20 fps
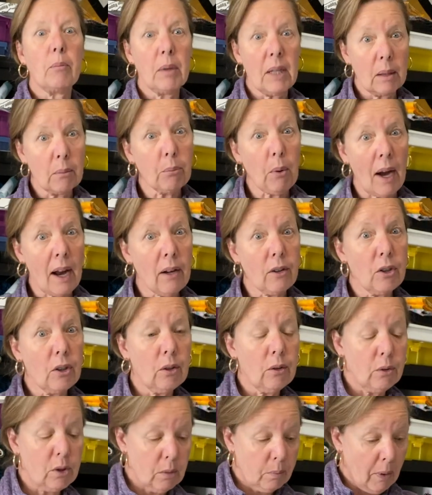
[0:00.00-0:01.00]
being brand
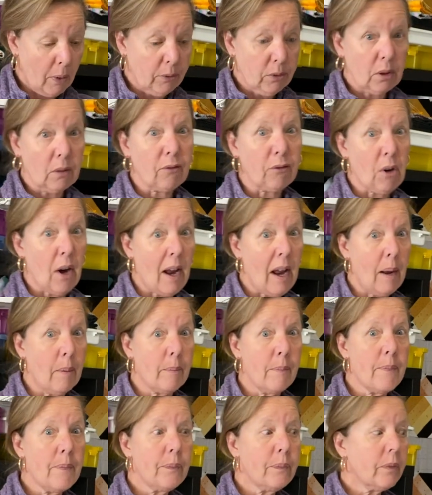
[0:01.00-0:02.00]
new to both the
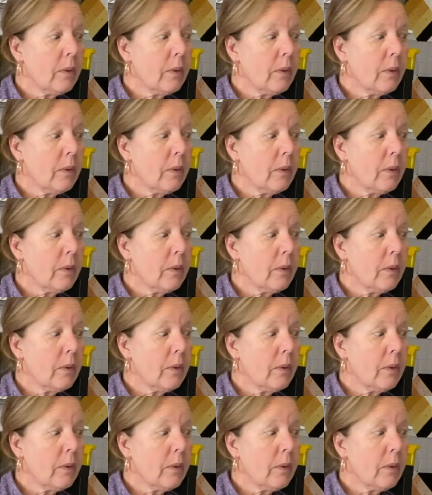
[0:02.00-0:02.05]
frame